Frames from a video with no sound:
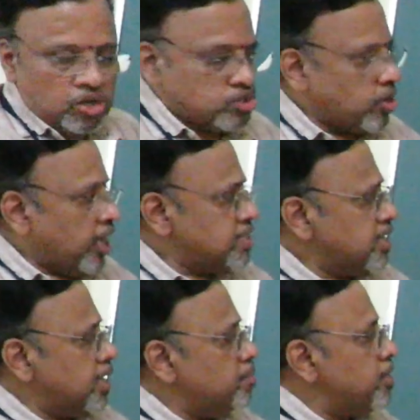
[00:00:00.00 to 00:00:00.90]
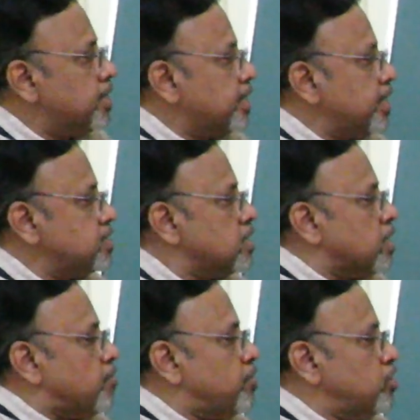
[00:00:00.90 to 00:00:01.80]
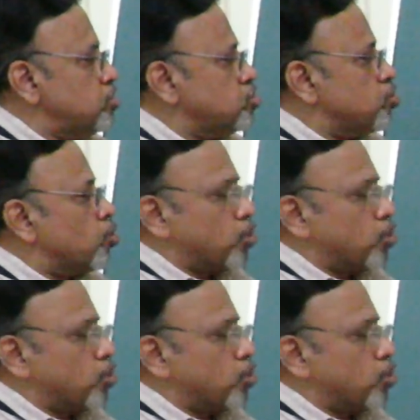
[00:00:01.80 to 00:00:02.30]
So as the name indicates, we need to